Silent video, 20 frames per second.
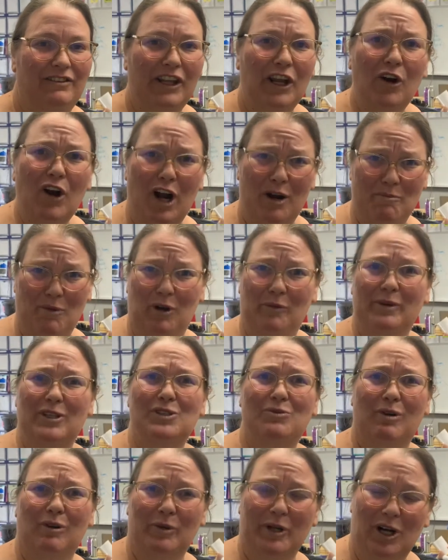There are
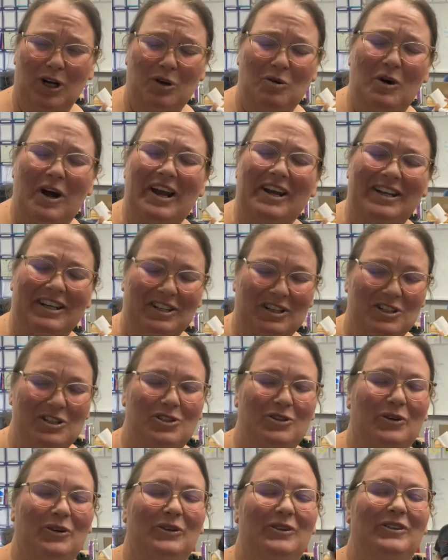moments where we are quiet and
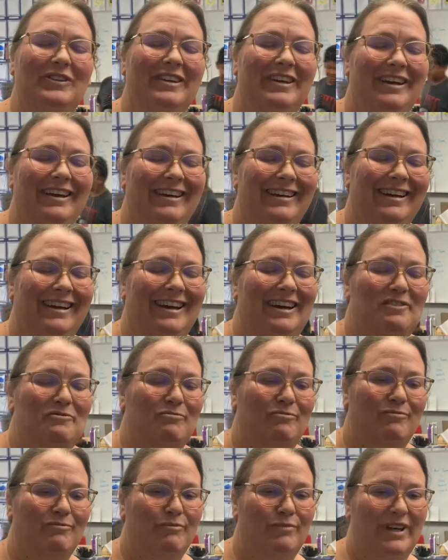controlled,
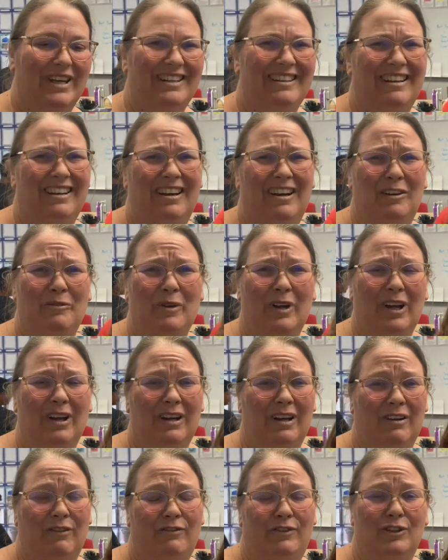but
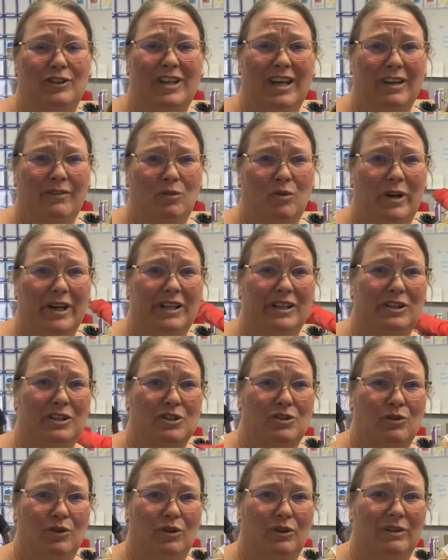a full day of quiet and
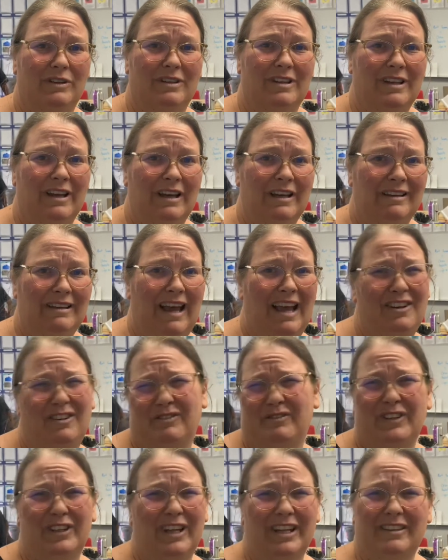controlled, I
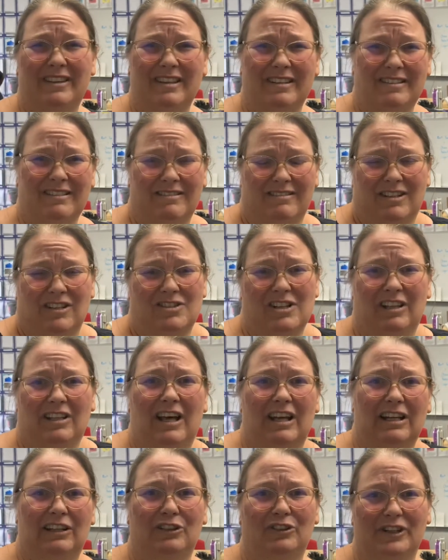don't feel like there's a
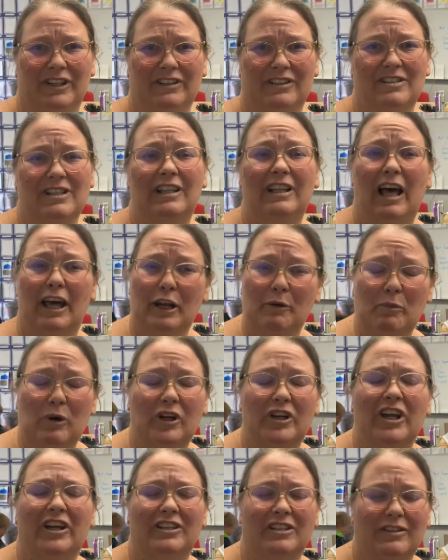lot of learning. There's a lot of
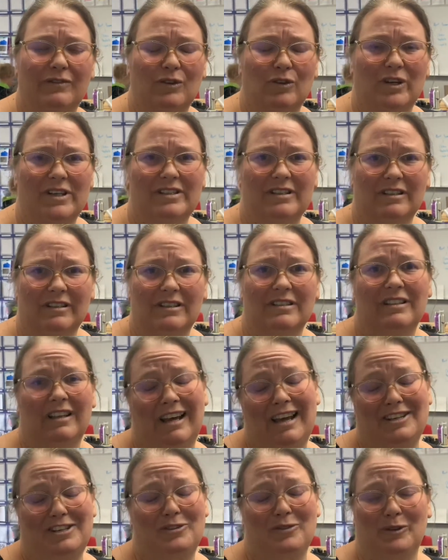productive noise in this
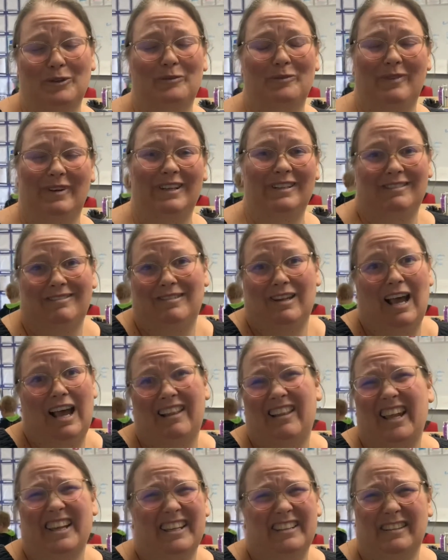classroom, and I
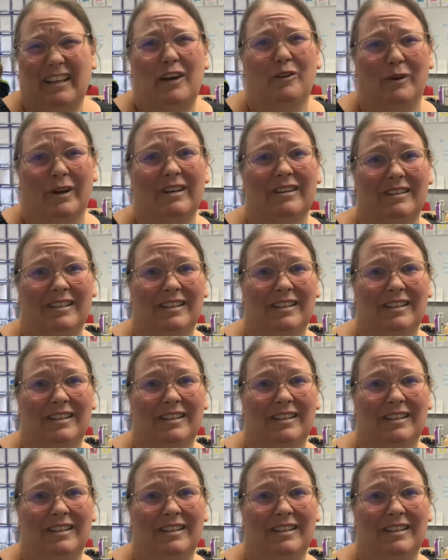like it that way.